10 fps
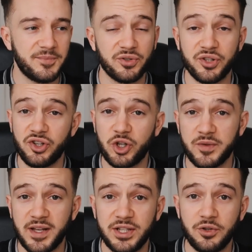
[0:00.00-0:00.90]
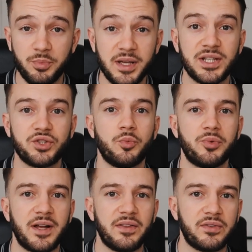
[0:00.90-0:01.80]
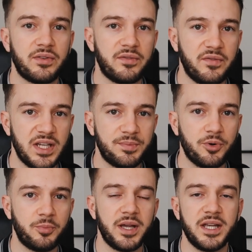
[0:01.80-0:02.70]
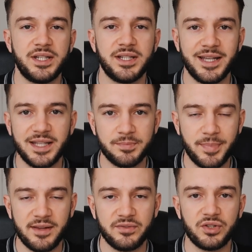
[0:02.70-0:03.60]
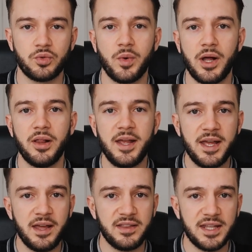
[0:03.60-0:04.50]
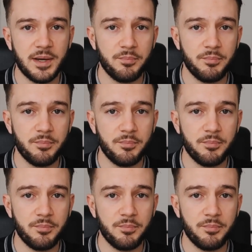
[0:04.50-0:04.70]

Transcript: So the Joshua Daniel personal brand Facebook page is banned as well. The